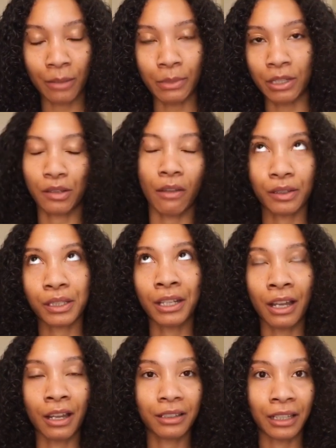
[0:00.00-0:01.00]
I mean, it's obviously
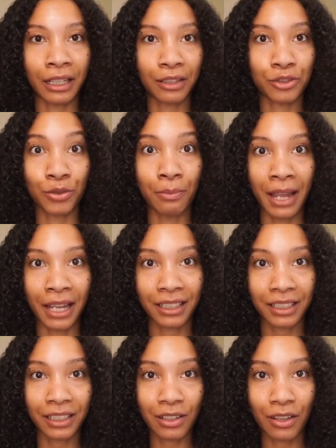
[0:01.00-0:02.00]
not like
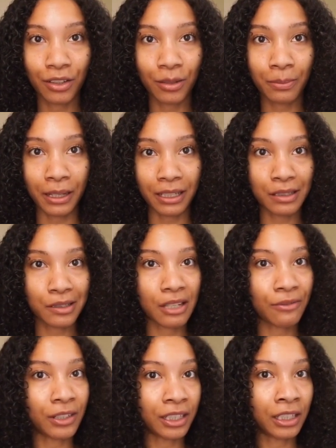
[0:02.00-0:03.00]
dramatically longer, but it's
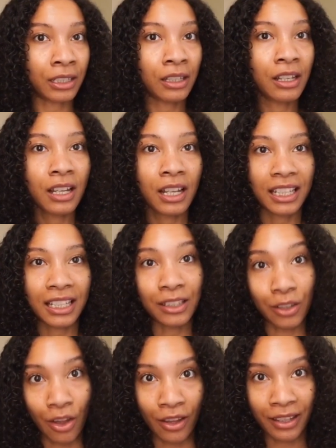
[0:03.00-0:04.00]
definitely
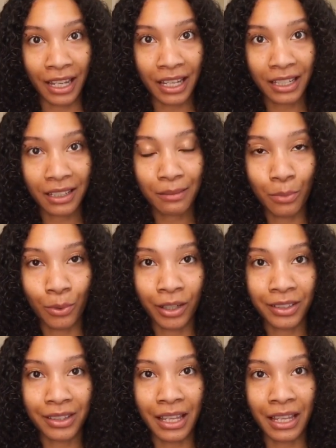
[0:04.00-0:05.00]
elongated
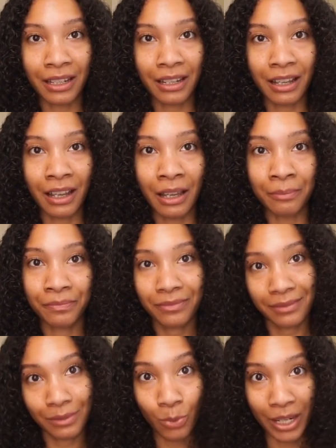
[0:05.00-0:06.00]
more than
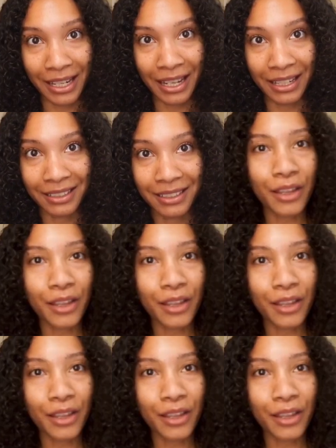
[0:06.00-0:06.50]
one end.